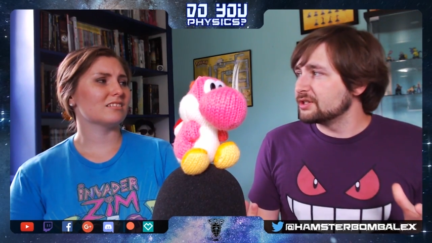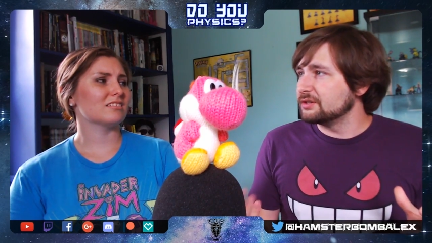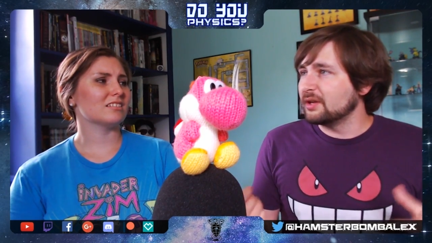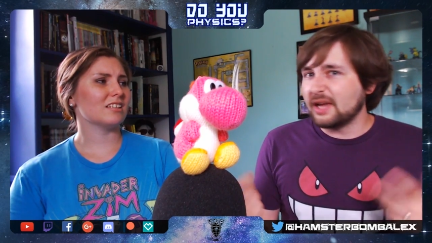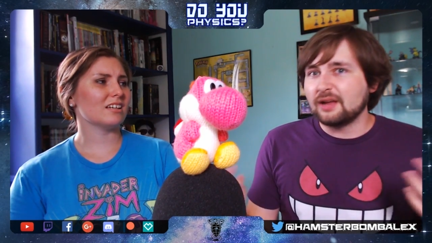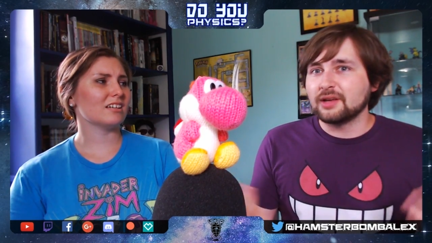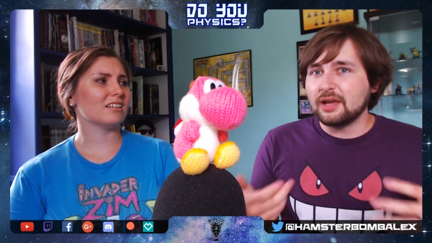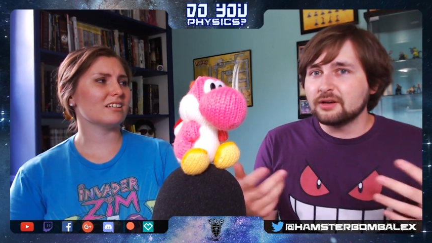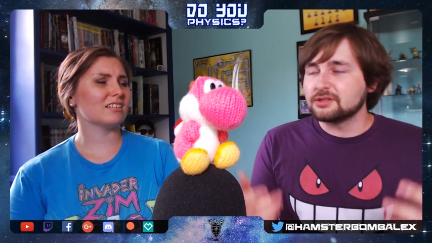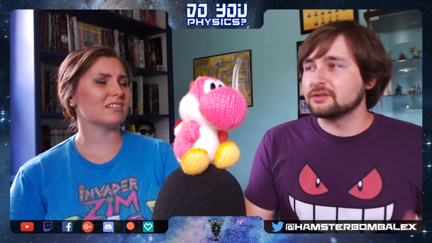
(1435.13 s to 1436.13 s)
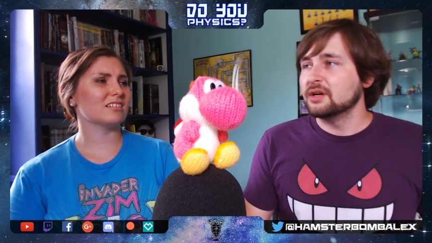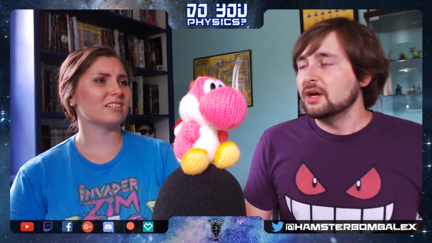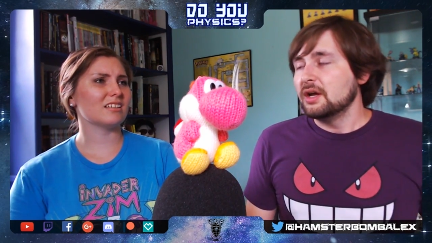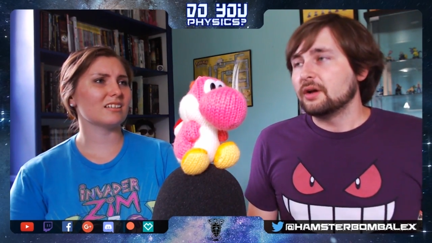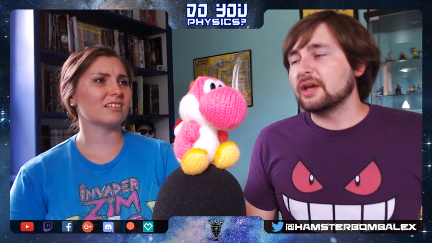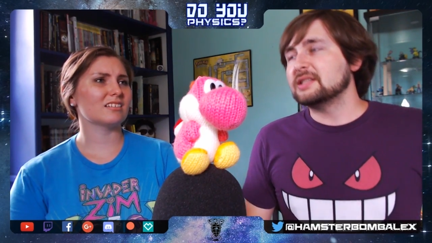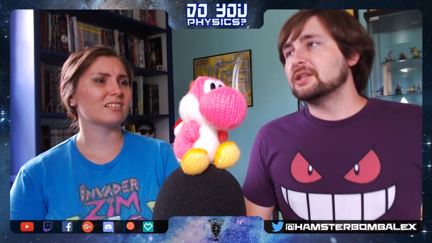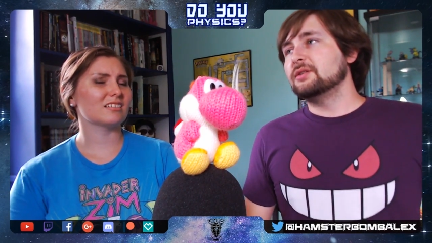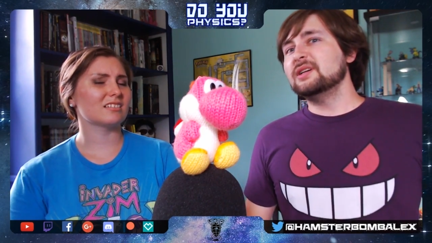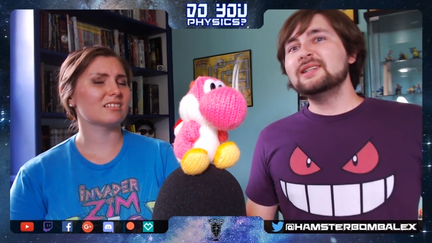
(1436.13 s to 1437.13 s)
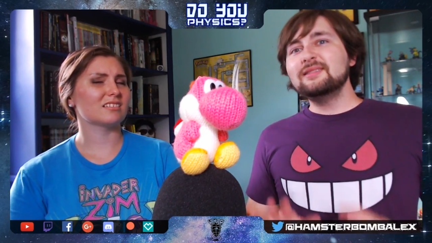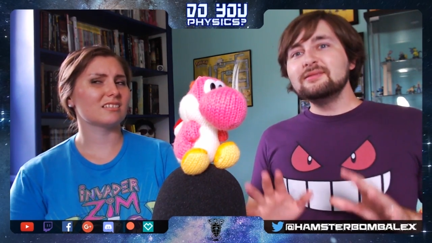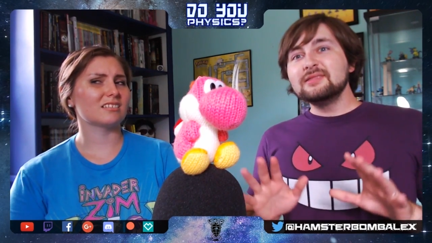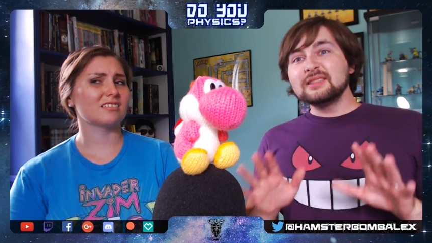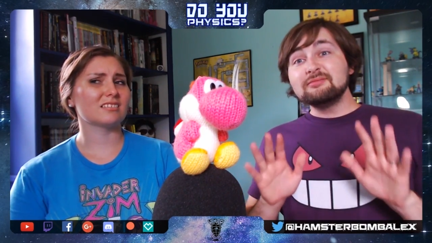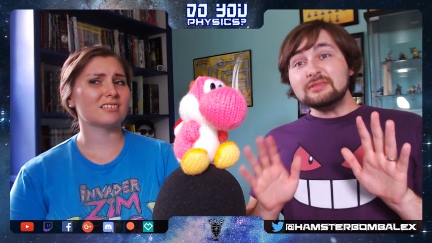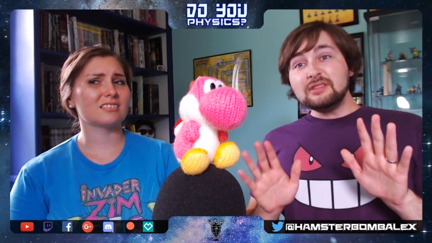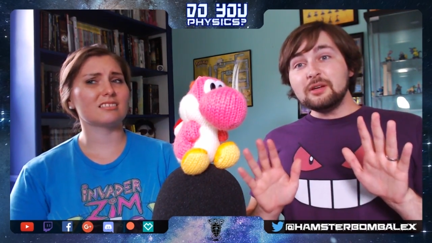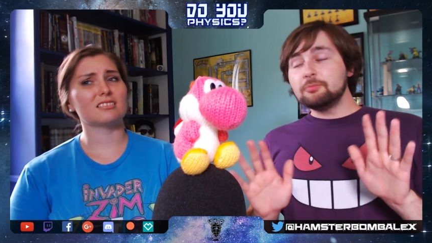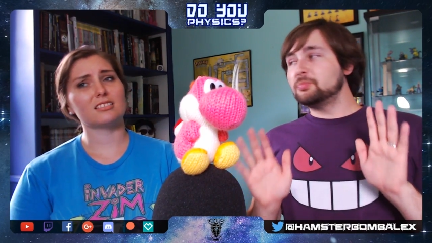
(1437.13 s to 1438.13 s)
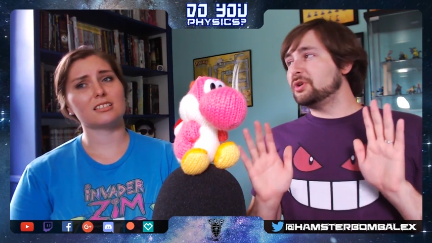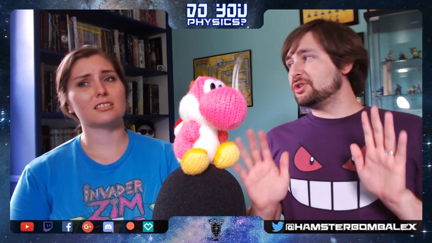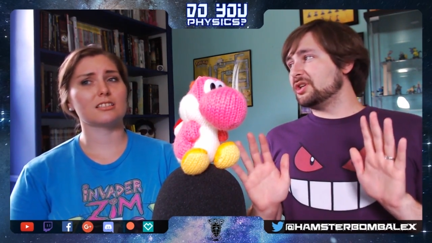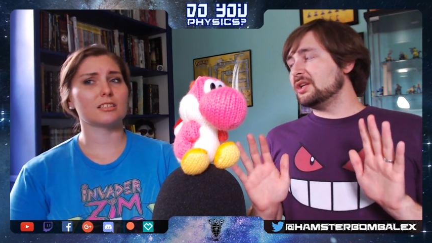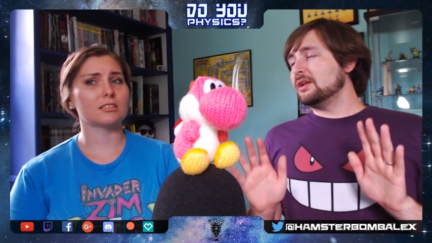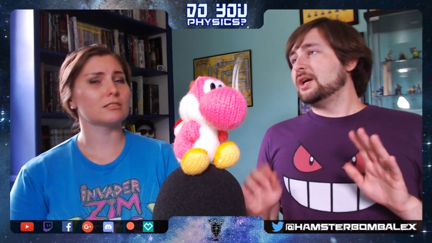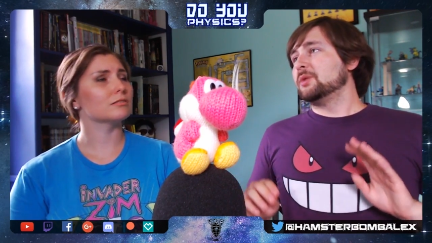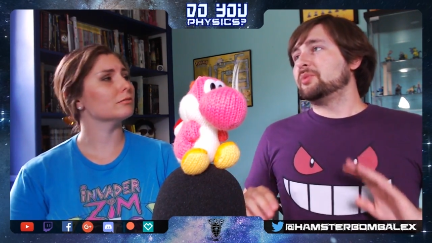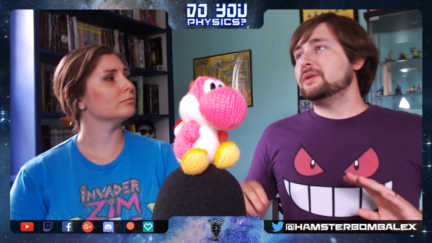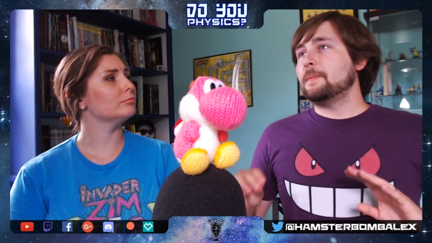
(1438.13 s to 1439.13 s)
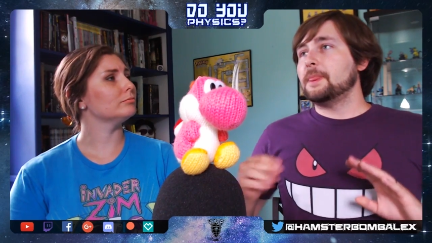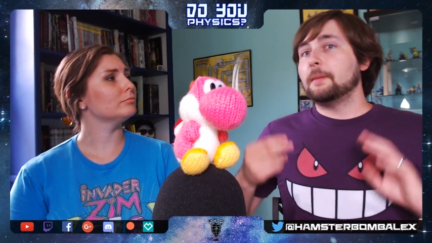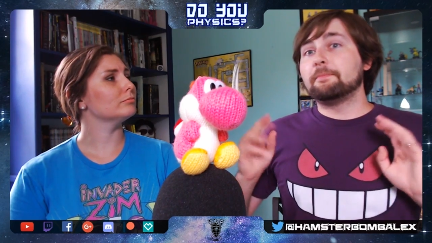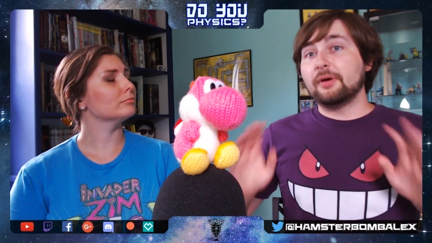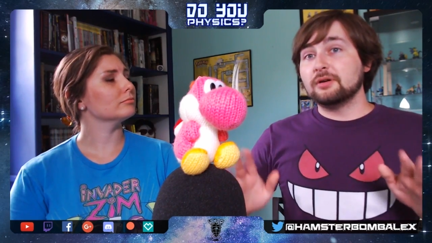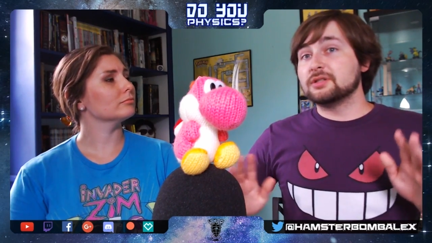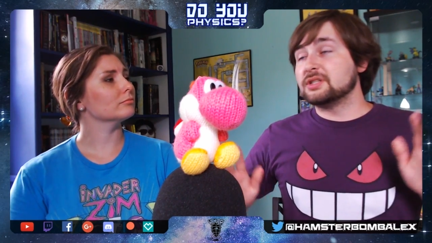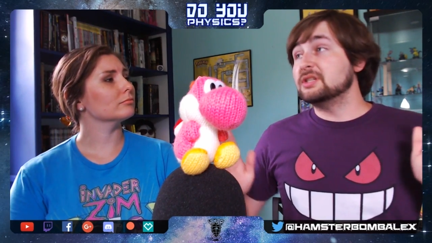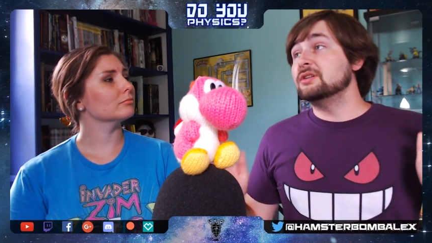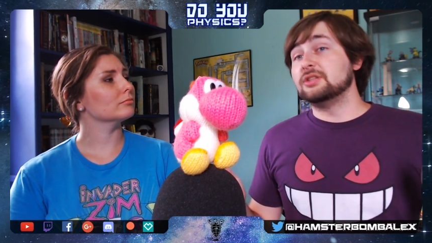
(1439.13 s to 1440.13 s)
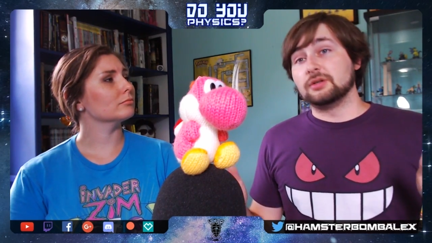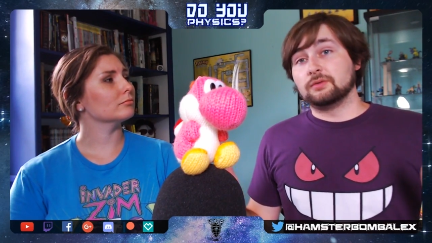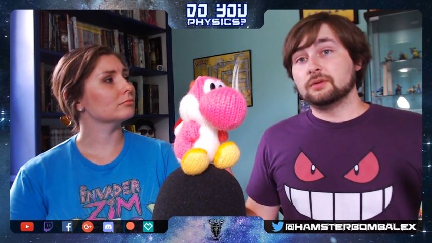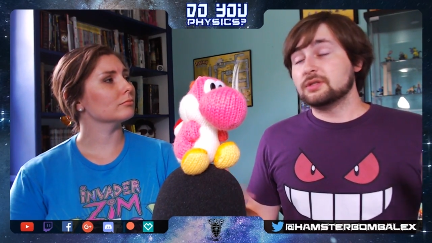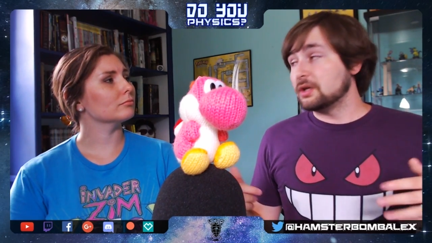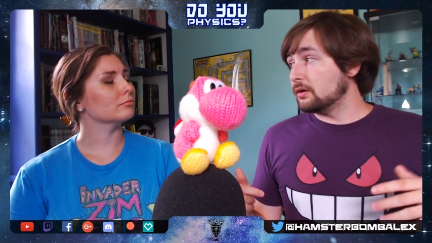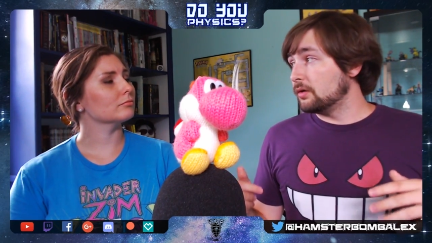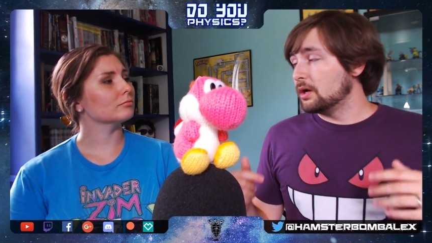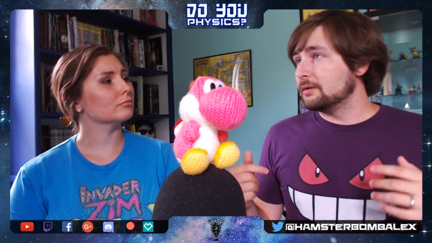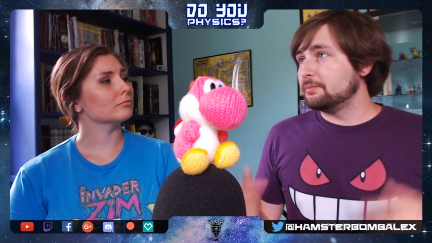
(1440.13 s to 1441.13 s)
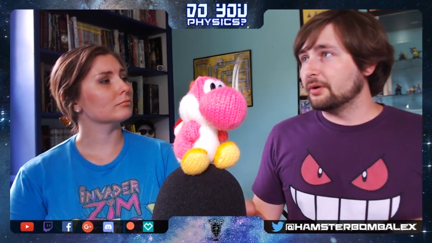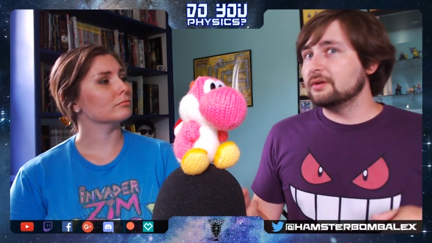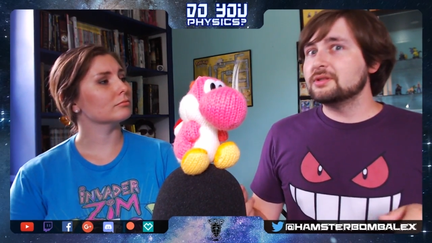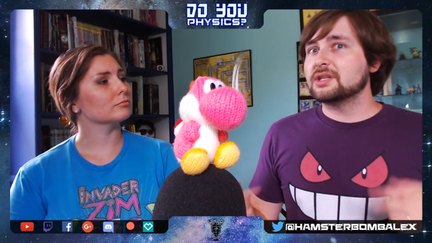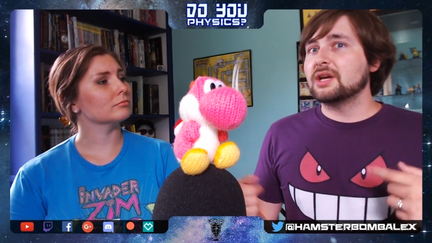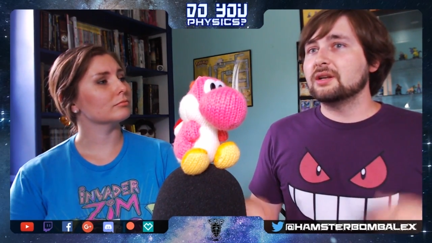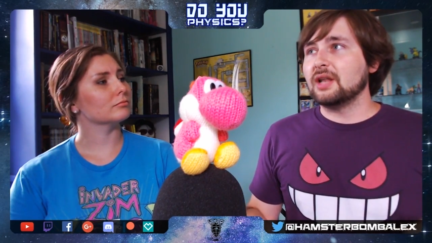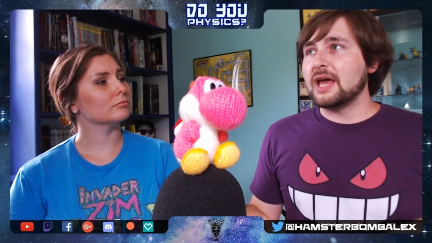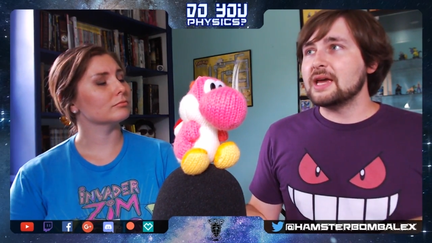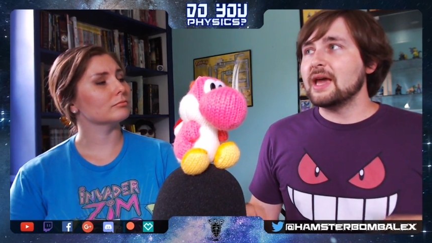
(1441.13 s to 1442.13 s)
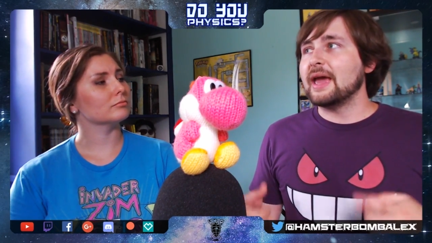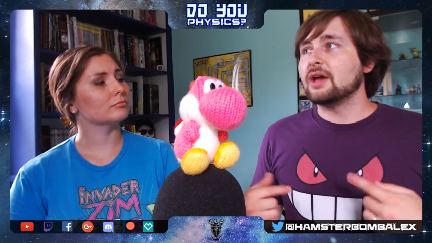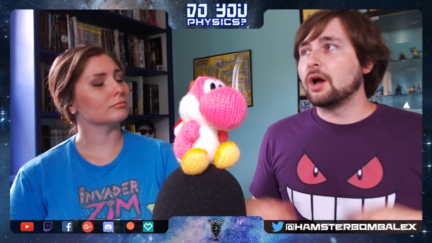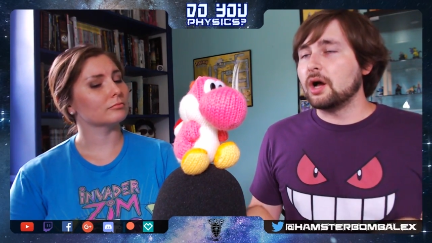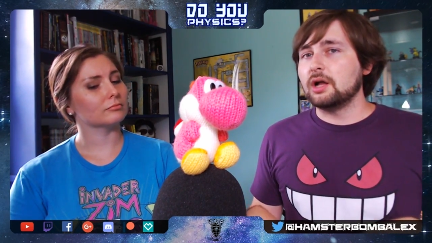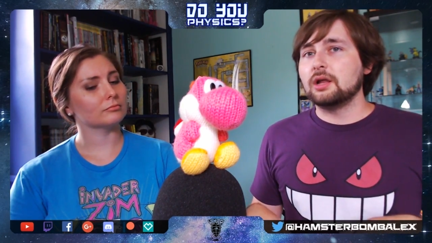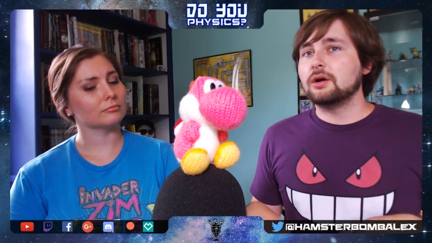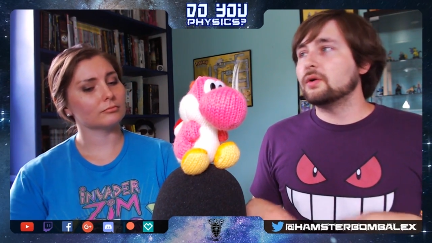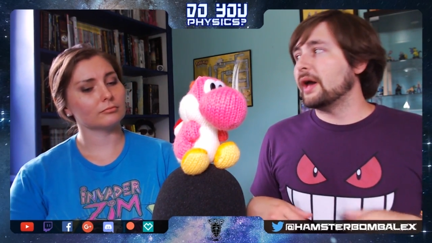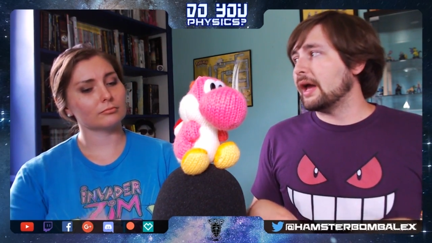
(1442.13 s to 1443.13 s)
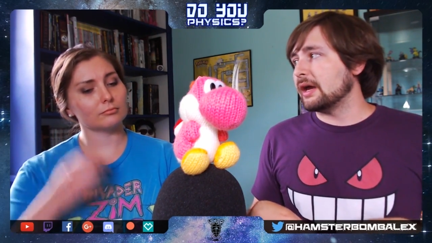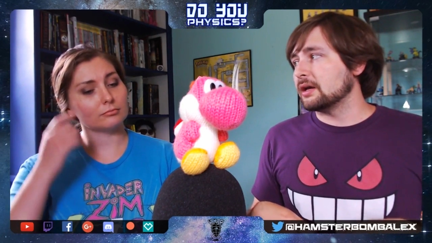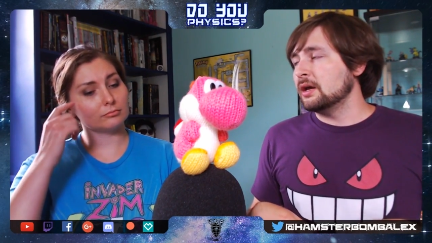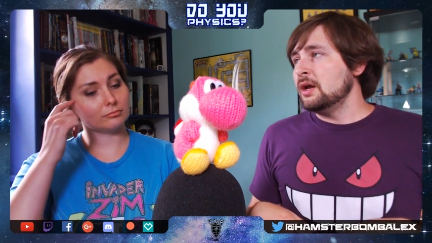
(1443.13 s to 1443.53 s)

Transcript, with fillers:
Speaker 1: too, like yeah, alligators. And, yeah. Okay, so it eh, was, pushing it, but birds do. So birds can lay a hollow egg.